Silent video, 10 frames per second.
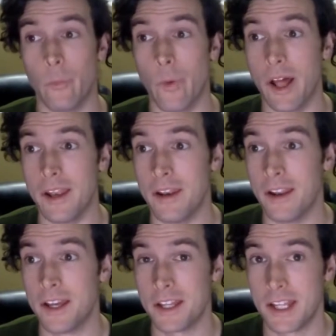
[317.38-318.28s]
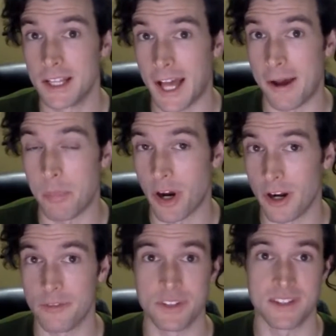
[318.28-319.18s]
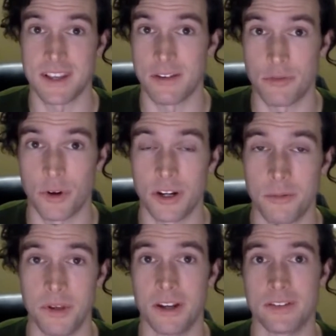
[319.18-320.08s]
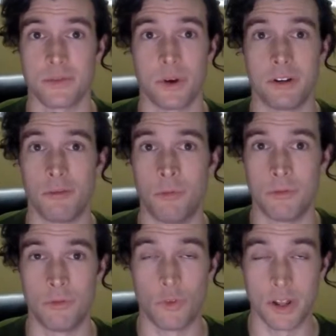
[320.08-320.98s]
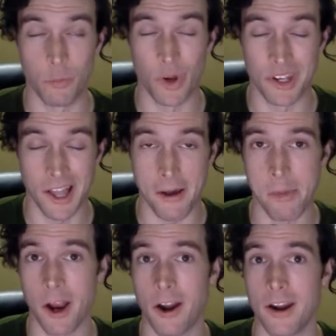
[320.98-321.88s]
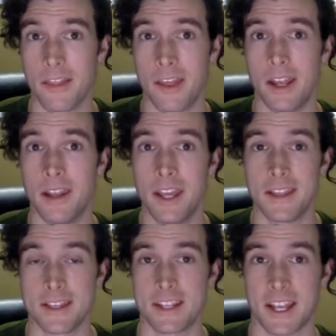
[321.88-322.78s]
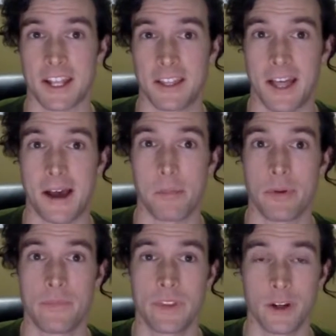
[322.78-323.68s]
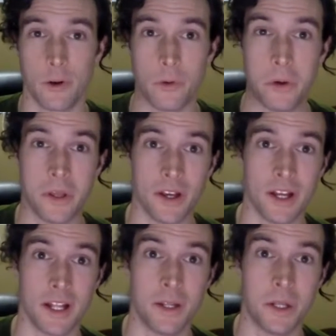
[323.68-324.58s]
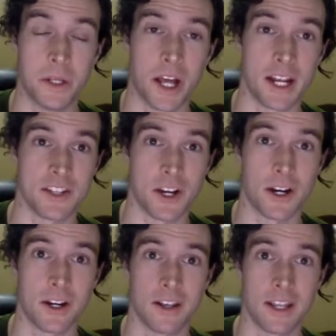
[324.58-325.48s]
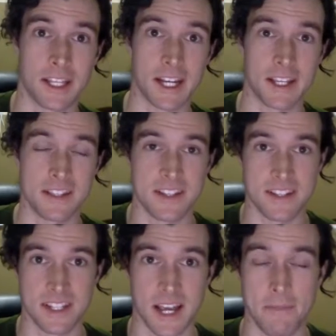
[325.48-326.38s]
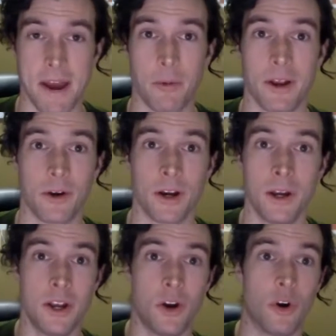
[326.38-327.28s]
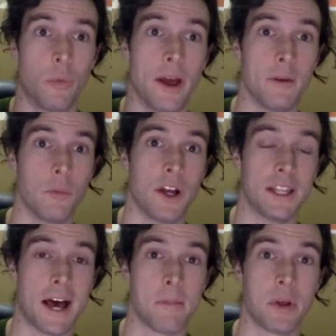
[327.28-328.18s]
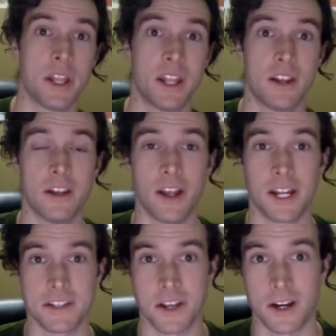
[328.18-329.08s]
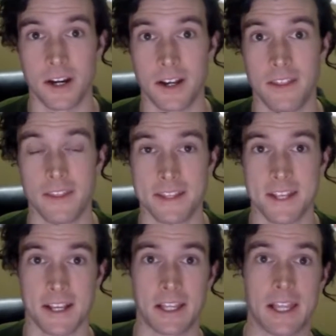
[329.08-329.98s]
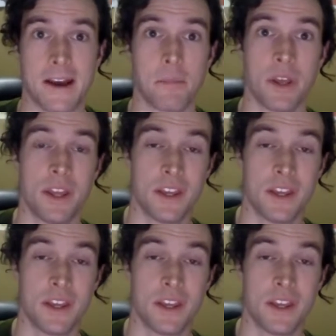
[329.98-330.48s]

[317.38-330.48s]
one lap hard, if it's say a 400 meters, run one lap hard, and then the second lap not as hard, and then get a consistent time that way, or run one lap not as hard, and then the second lap